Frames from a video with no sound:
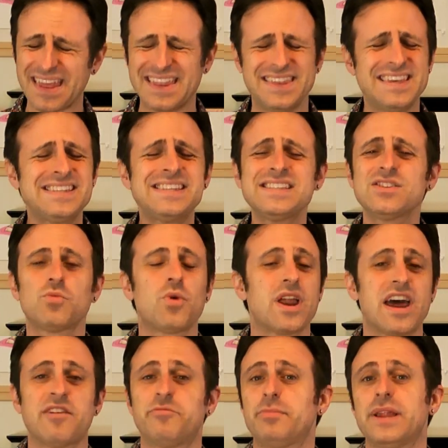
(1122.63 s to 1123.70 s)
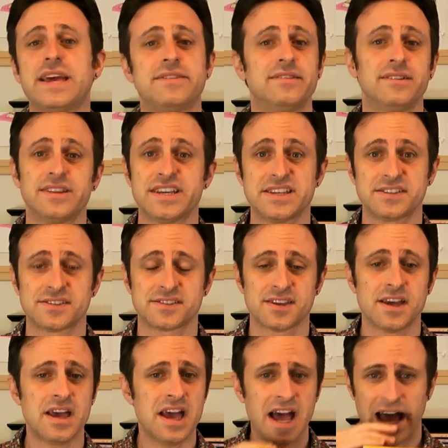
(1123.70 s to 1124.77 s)
This is the one I've played the
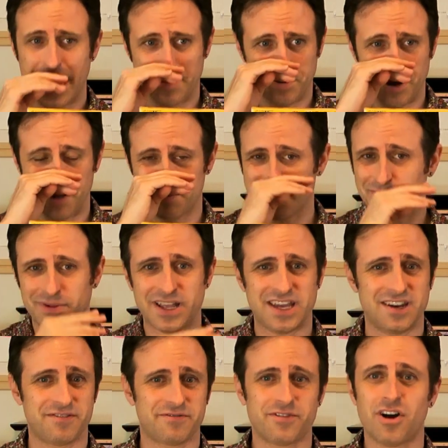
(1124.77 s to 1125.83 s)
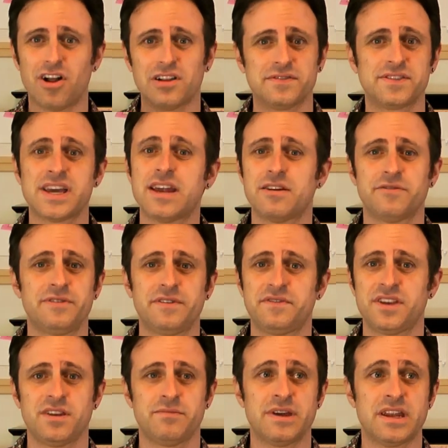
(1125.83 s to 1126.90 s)
least. I probably played it for all of 10 or
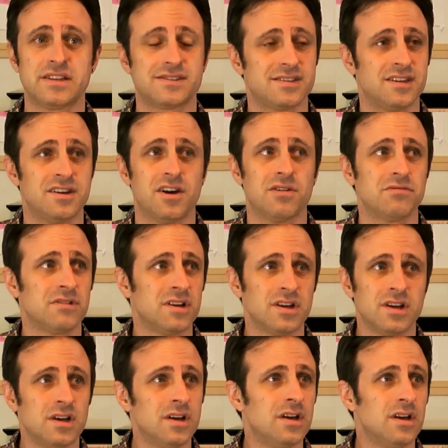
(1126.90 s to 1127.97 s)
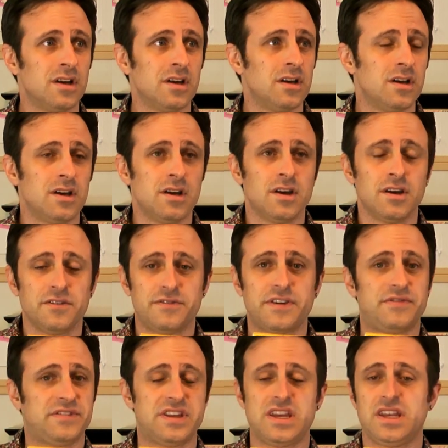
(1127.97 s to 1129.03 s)
15 minutes,
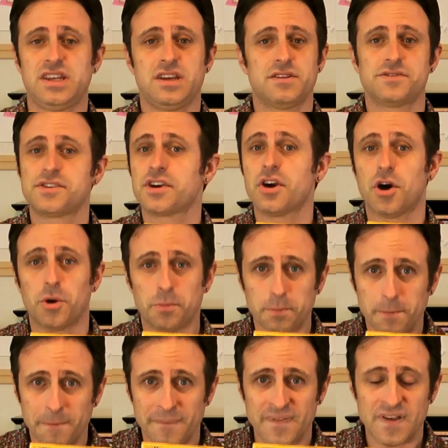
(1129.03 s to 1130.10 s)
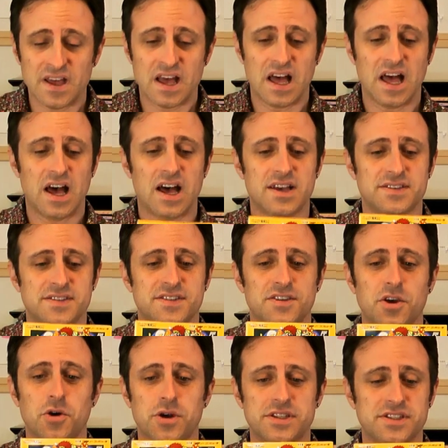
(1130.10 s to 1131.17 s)
15 years ago.
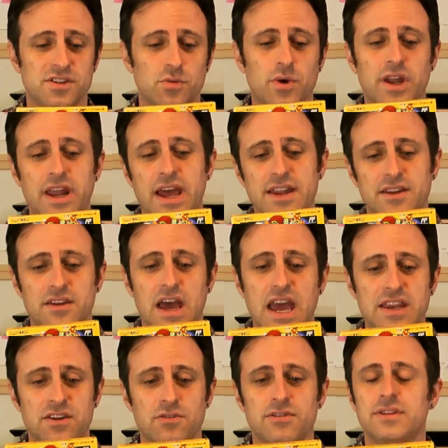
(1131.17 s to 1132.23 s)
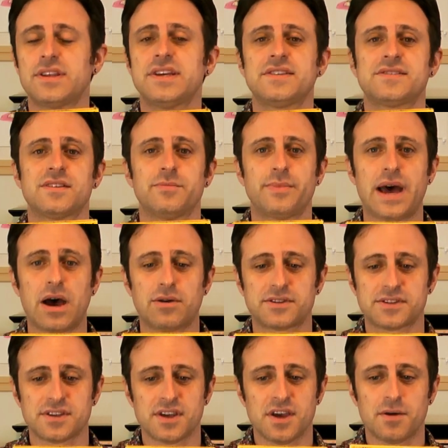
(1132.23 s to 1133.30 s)
So it's the one I know the least
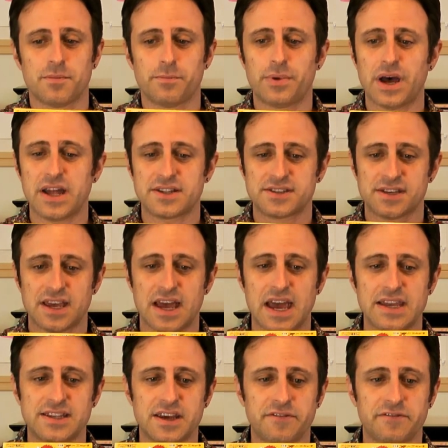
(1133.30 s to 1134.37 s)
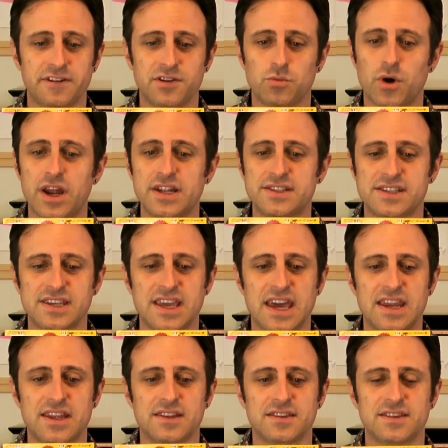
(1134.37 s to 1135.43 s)
about, but I definitely wanted to
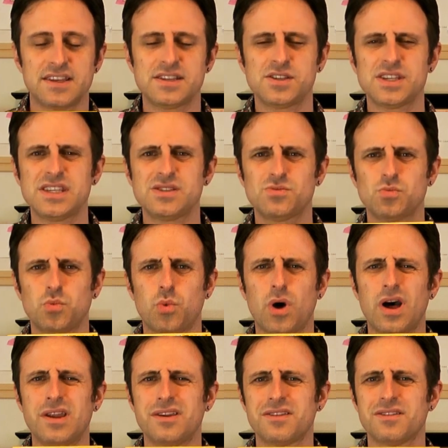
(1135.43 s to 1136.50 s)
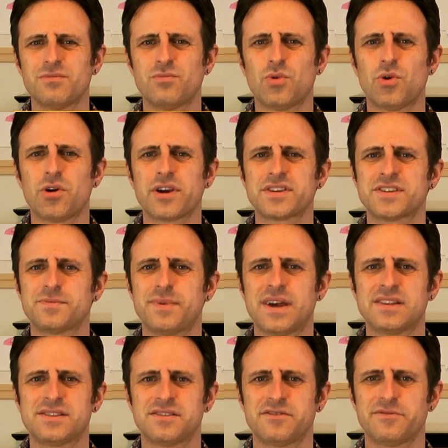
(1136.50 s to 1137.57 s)
get it. This is one of the more
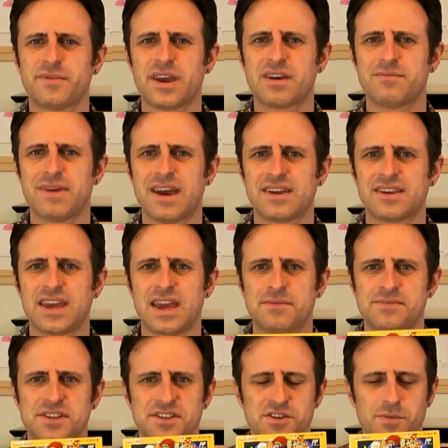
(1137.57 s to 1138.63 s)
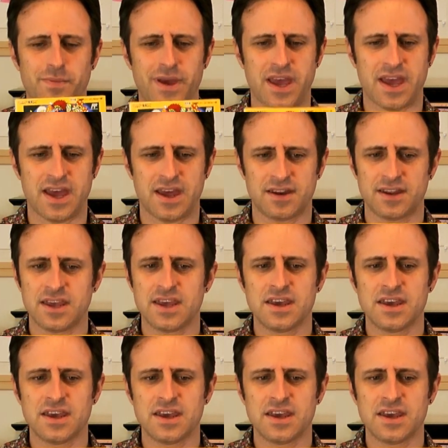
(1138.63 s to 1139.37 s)
expensive Mega Man games in Japan.